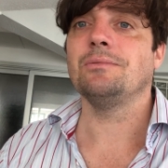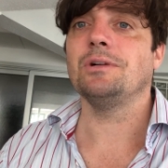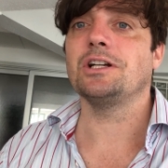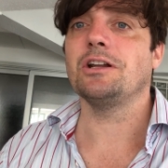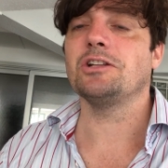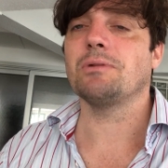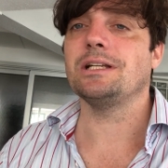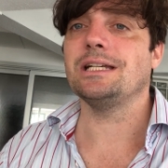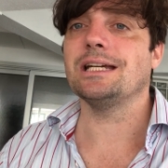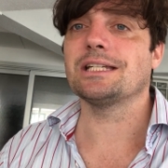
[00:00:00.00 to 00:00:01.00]
which only
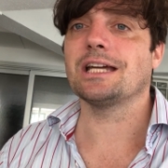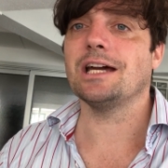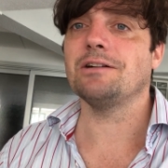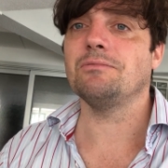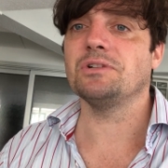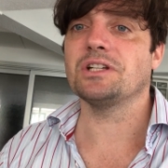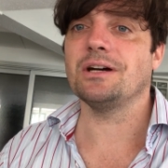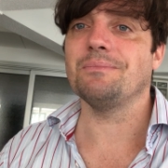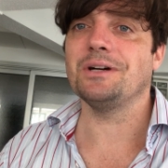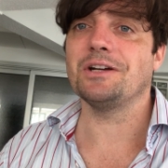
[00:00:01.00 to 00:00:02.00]
20 years ago was
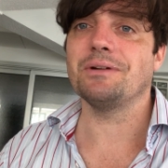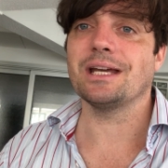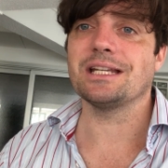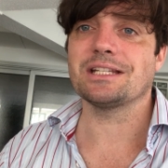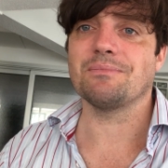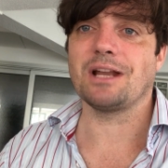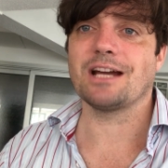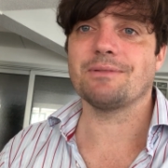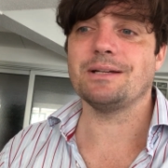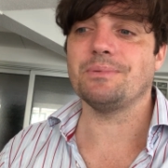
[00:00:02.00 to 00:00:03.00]
uh, murdering innocent
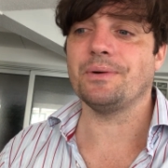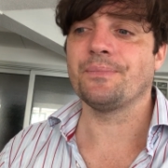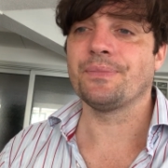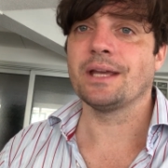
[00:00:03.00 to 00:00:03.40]
black people